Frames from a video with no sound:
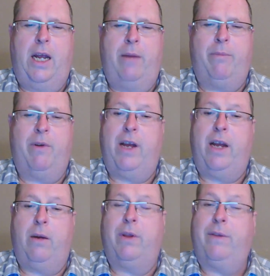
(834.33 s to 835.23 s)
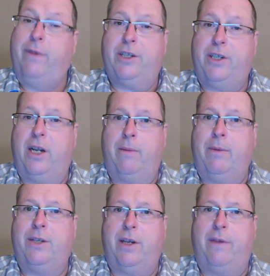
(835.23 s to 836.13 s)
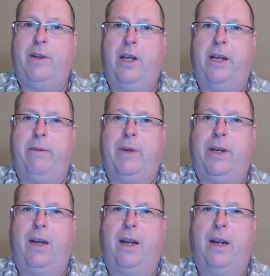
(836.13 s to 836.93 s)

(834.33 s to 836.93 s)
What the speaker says: and provide it with fresh elements of enlightenment.